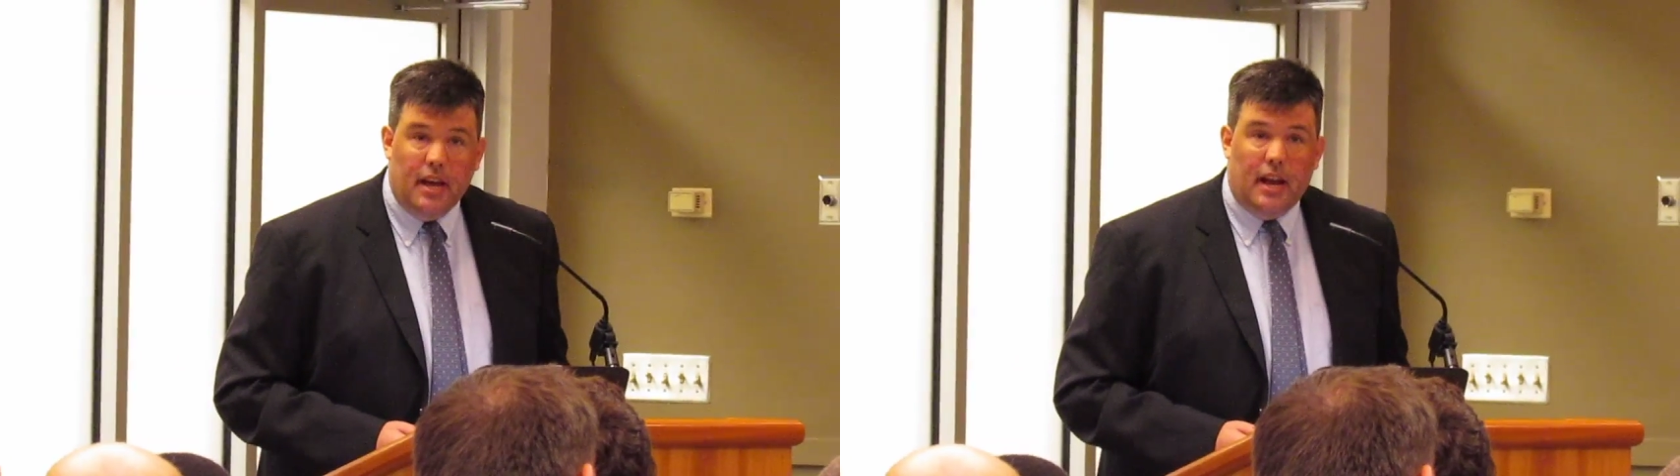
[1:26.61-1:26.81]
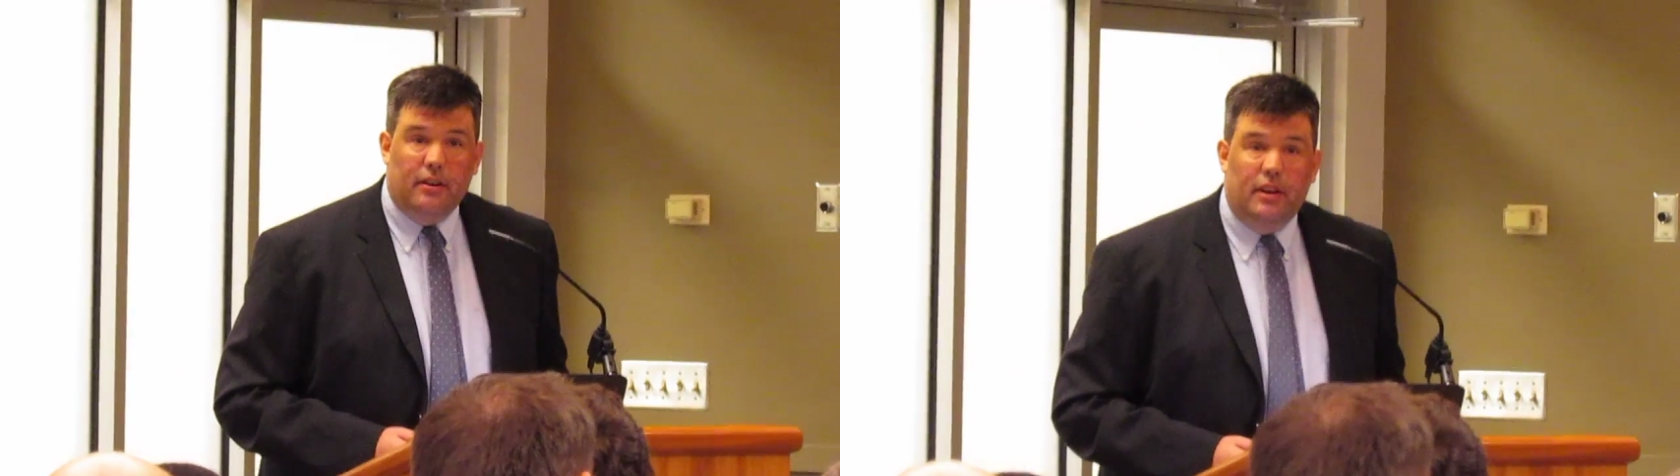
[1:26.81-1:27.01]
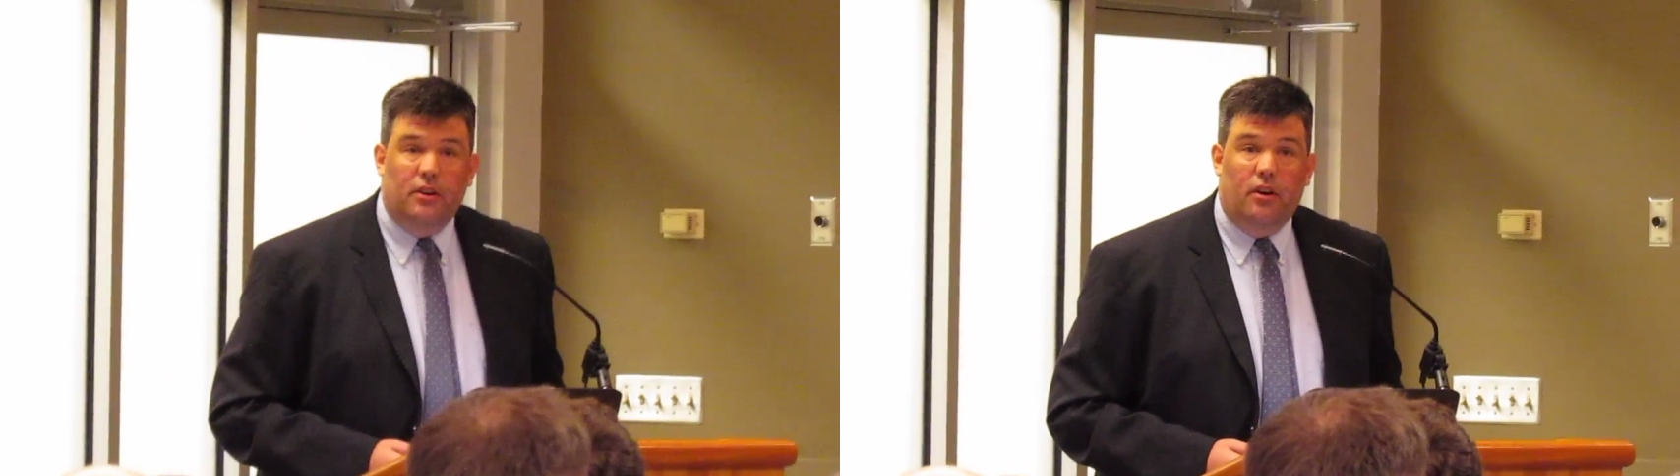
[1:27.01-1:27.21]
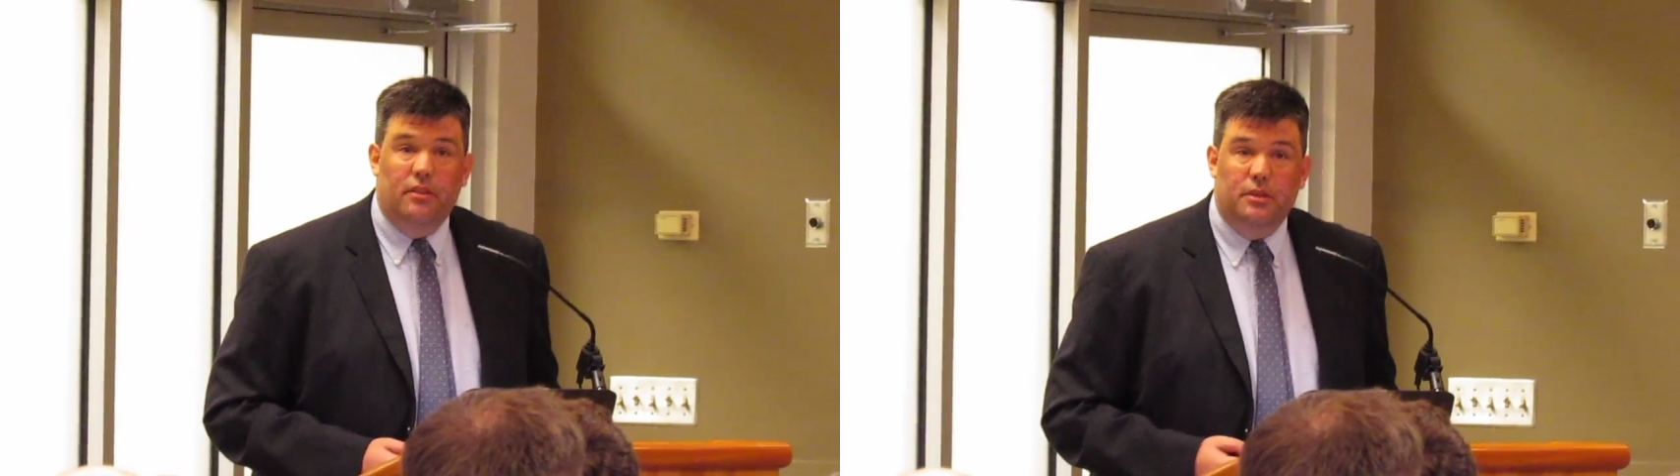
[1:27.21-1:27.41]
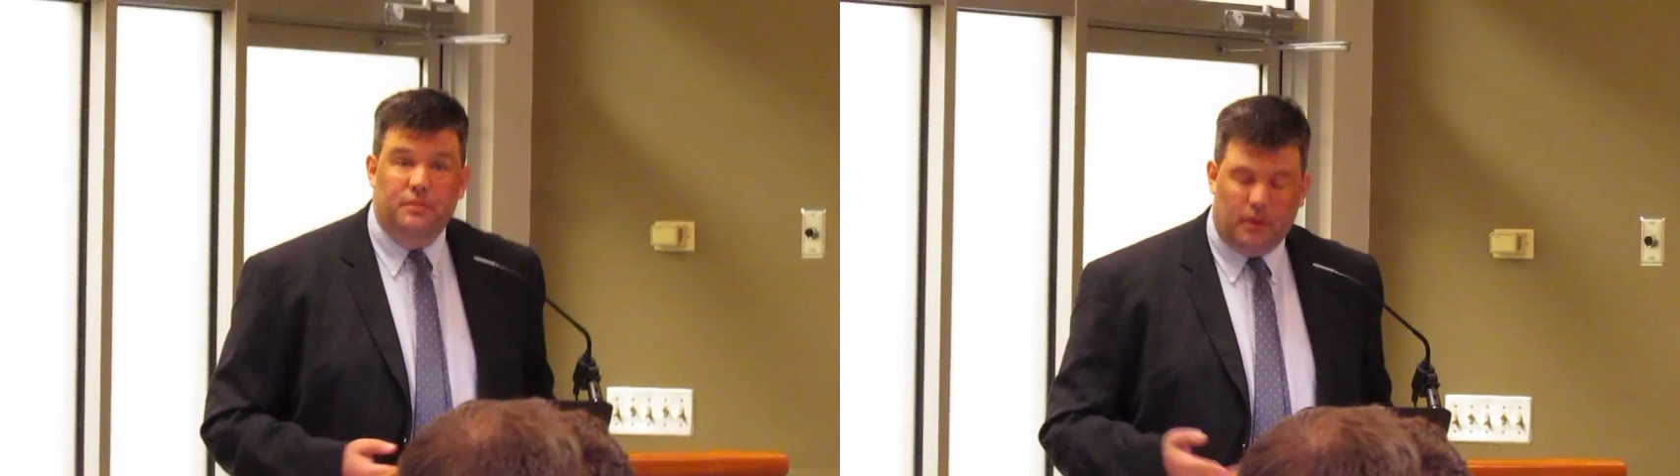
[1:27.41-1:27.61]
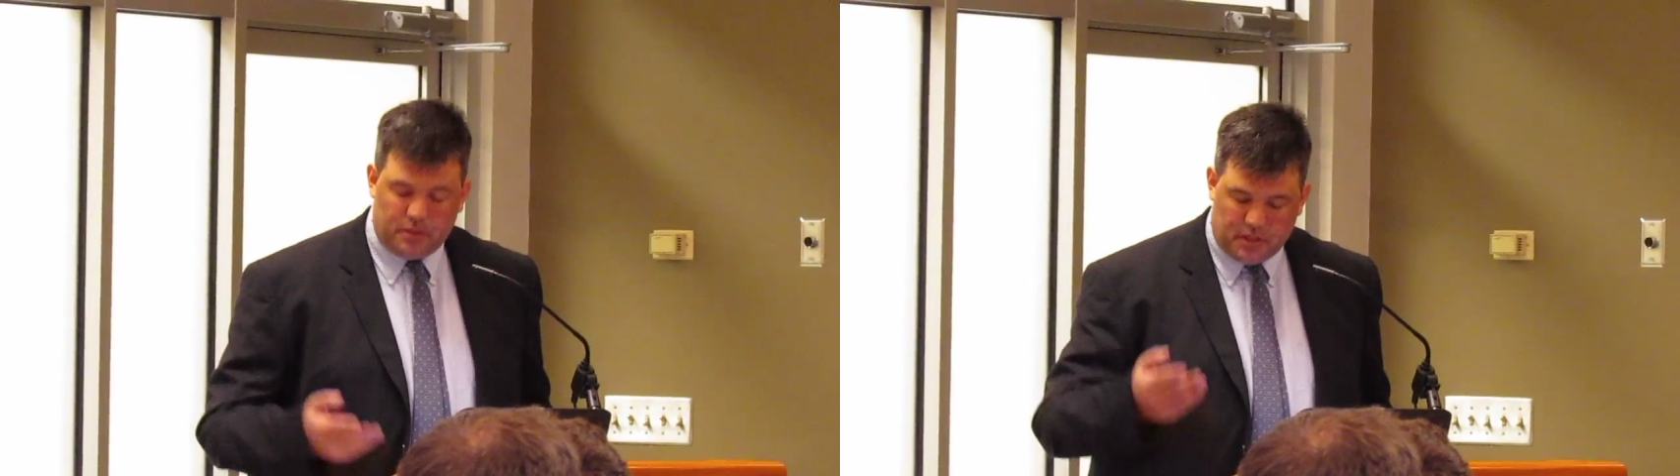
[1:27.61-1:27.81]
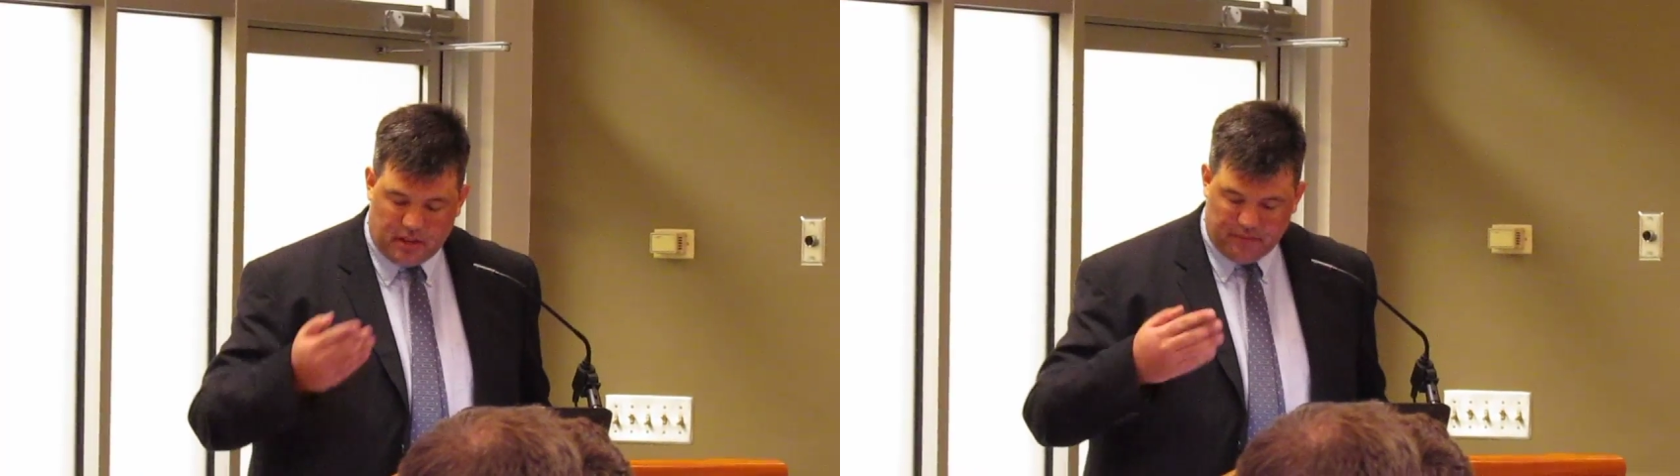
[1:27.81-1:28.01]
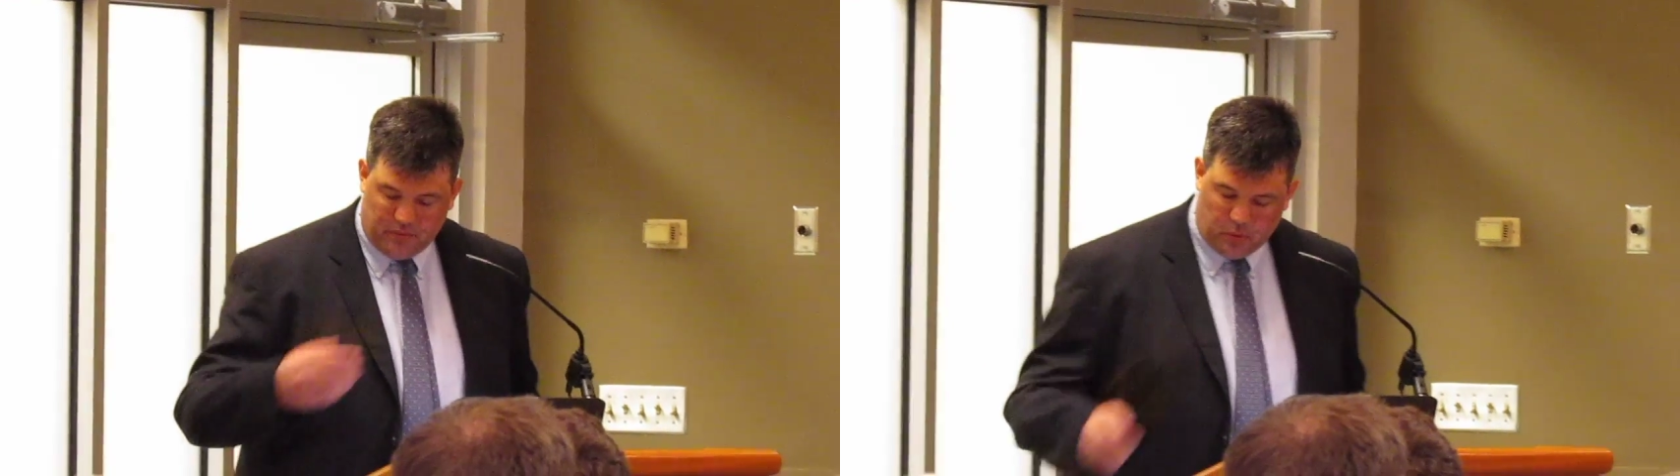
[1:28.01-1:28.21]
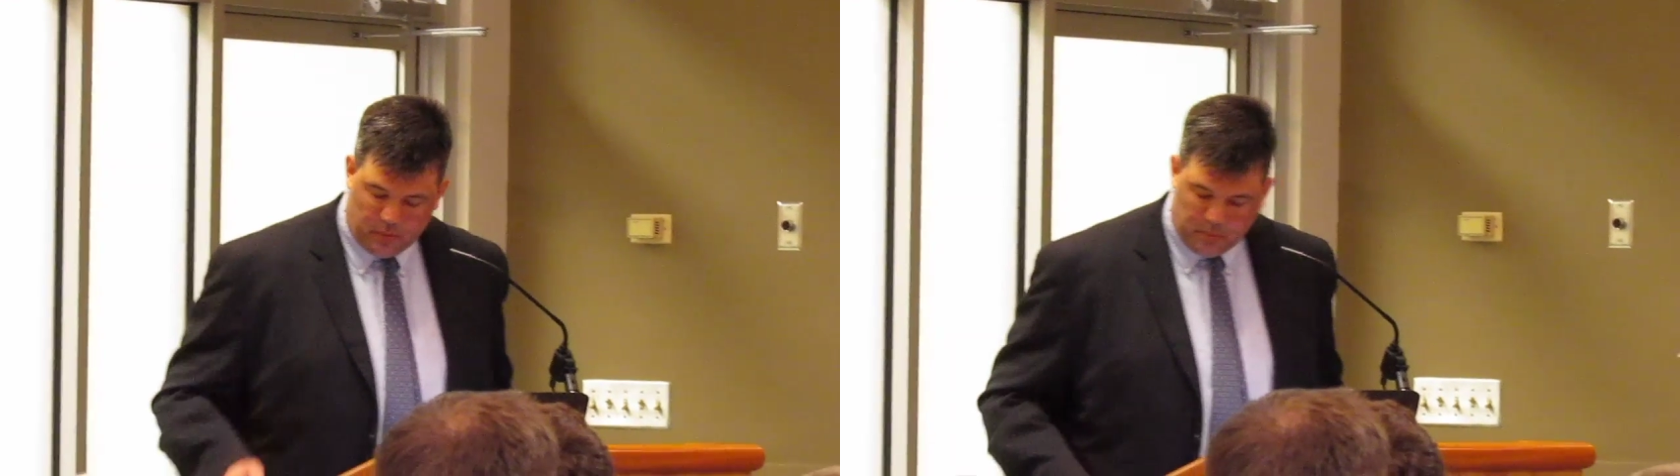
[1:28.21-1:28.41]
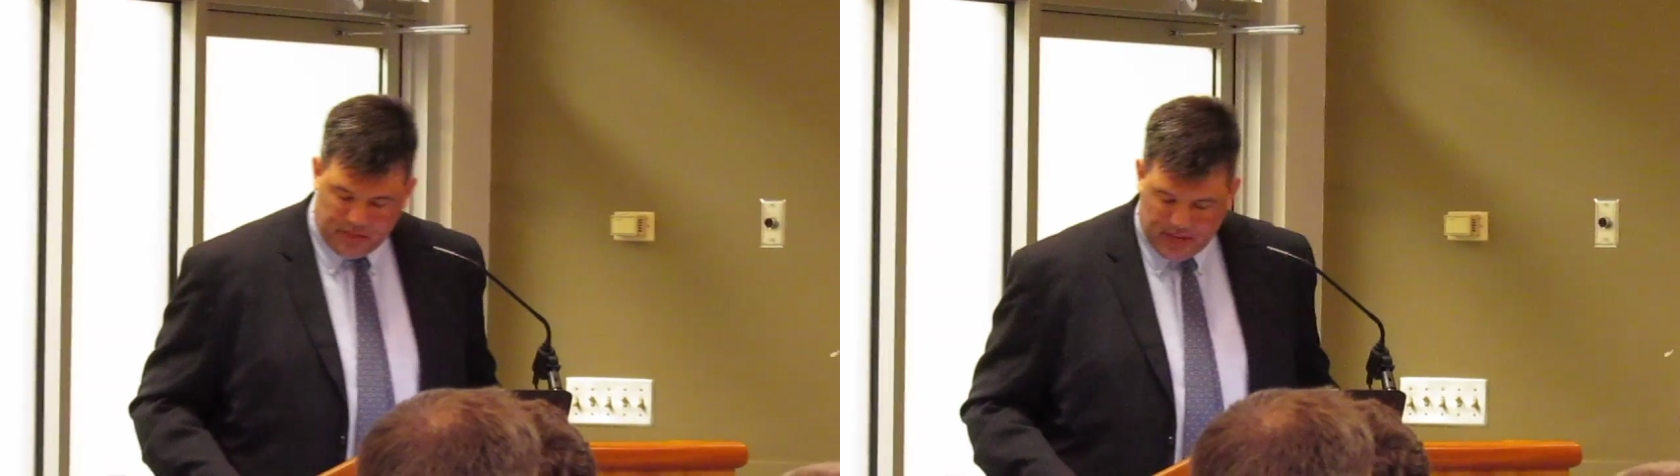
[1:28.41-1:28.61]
and I'd like all those folks to come forward with